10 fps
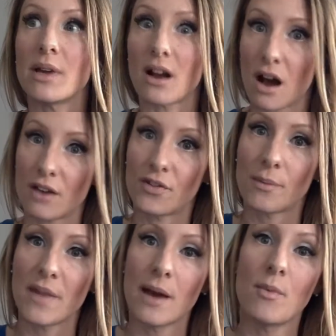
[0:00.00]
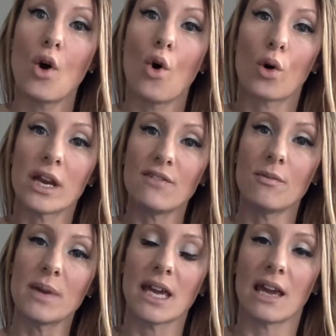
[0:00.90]
and on from them, or even
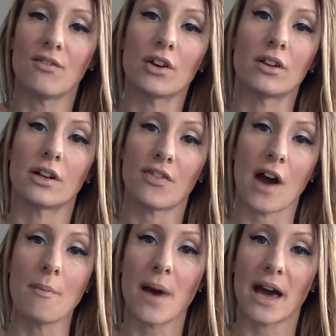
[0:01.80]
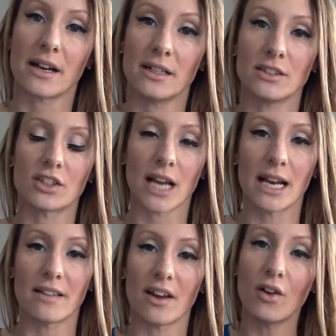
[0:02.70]
behavioral or thought patterns. You're kind
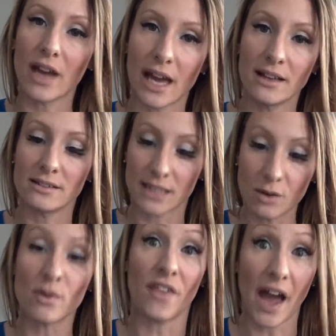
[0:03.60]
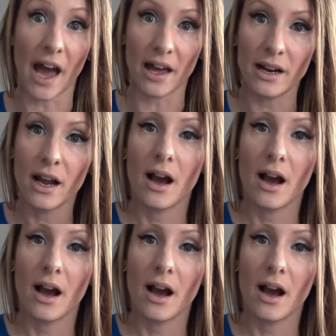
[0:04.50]
of like, okay, done with that.